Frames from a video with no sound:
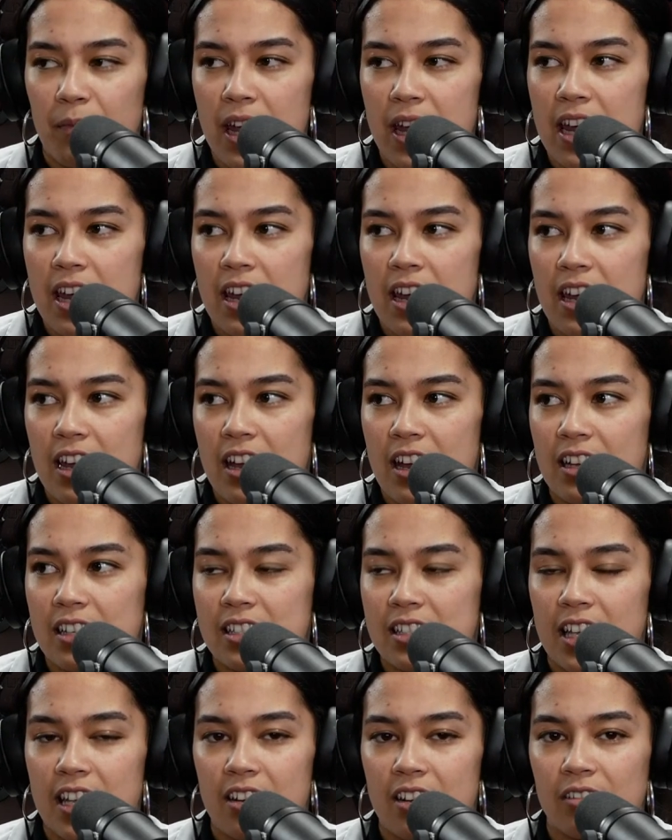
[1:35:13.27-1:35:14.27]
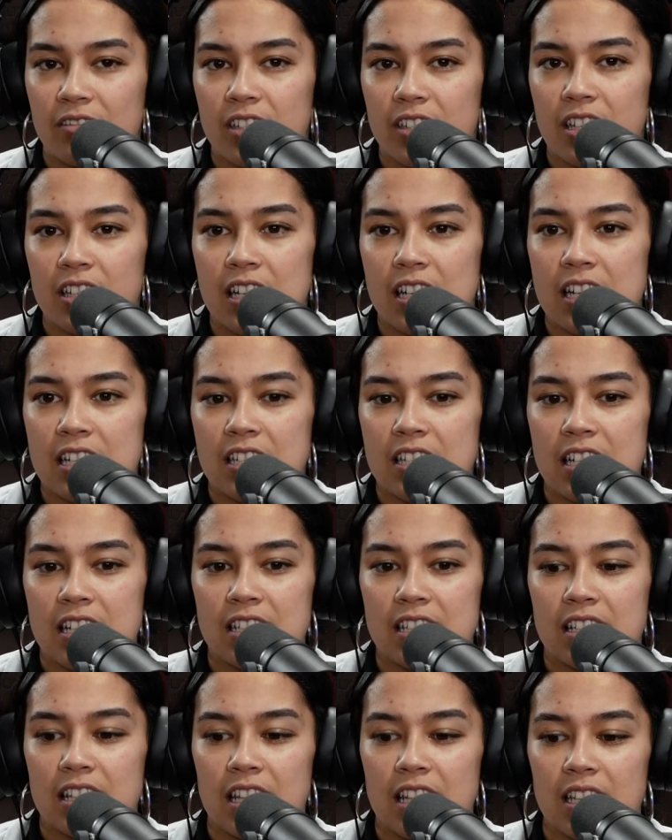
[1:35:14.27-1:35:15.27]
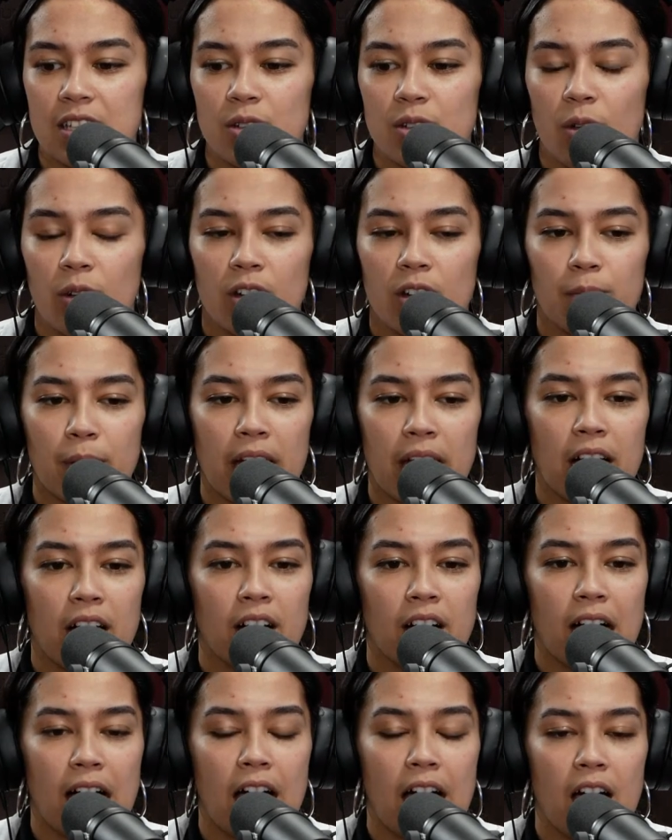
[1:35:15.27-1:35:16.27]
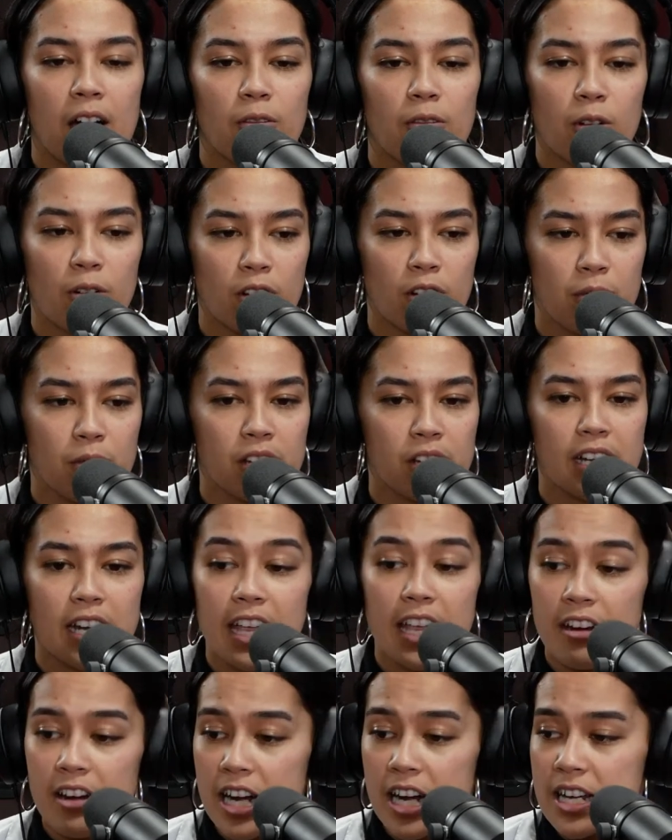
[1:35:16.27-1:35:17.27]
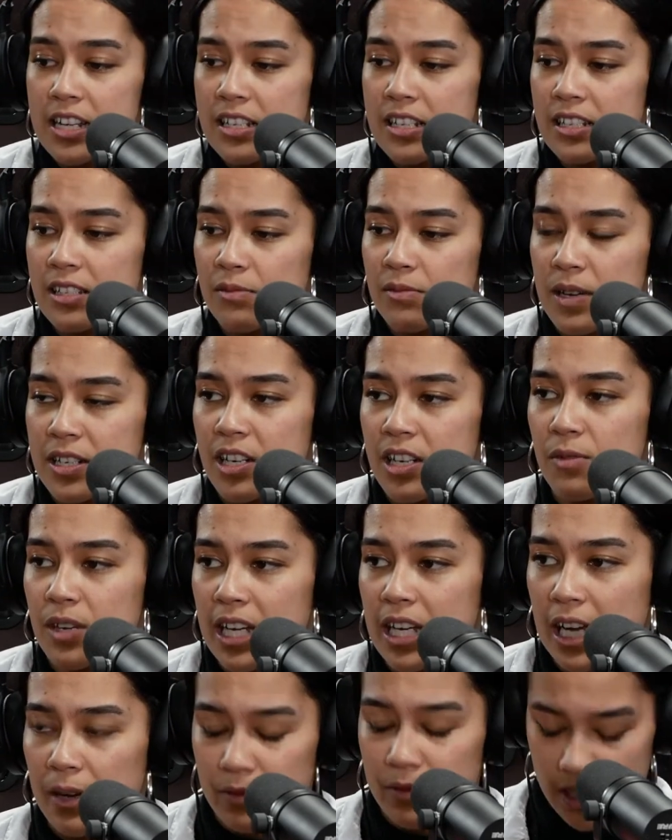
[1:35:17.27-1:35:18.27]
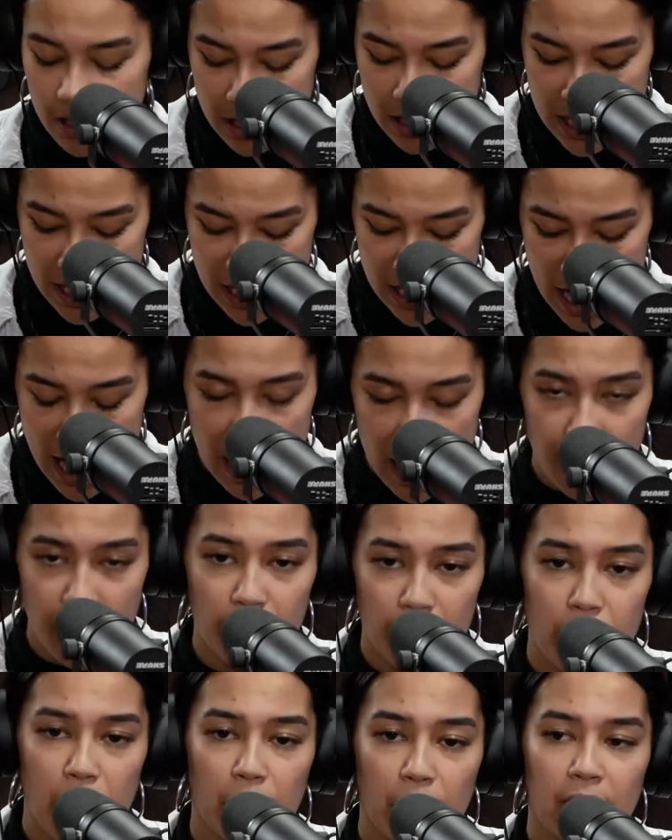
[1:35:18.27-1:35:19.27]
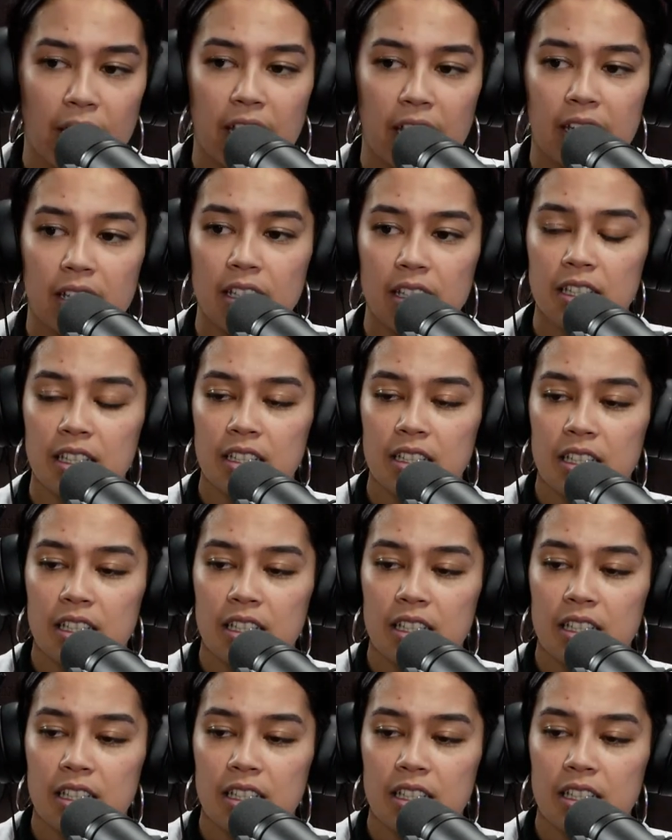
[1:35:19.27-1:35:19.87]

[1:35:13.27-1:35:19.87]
me, I see it often. It's just the talk about rural community areas, especially when it comes to Māori